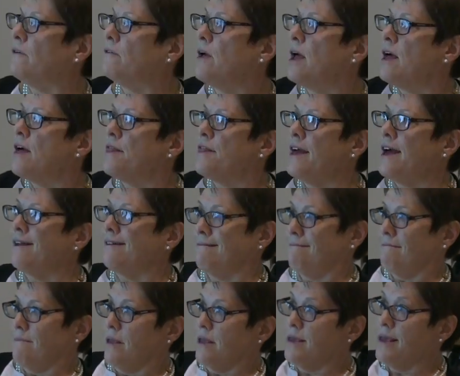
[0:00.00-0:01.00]
of that
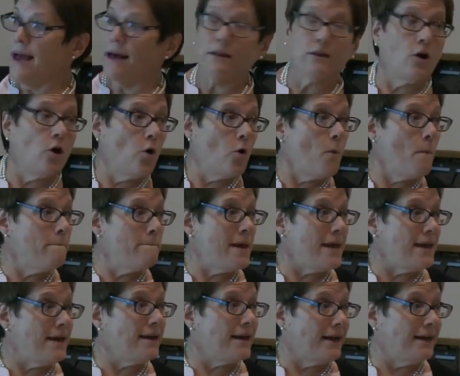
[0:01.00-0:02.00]
yellow
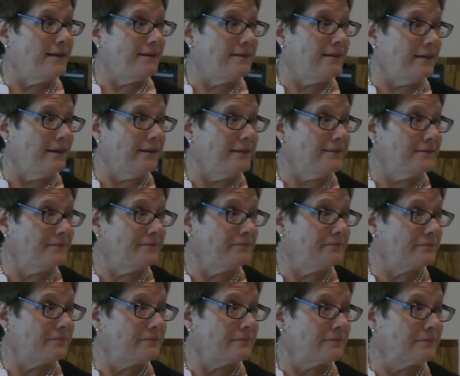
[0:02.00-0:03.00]
main idea
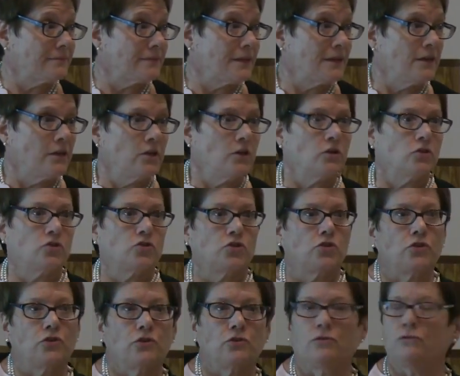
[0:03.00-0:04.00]

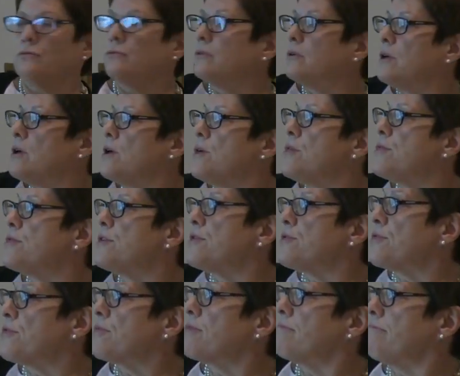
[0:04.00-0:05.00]
to the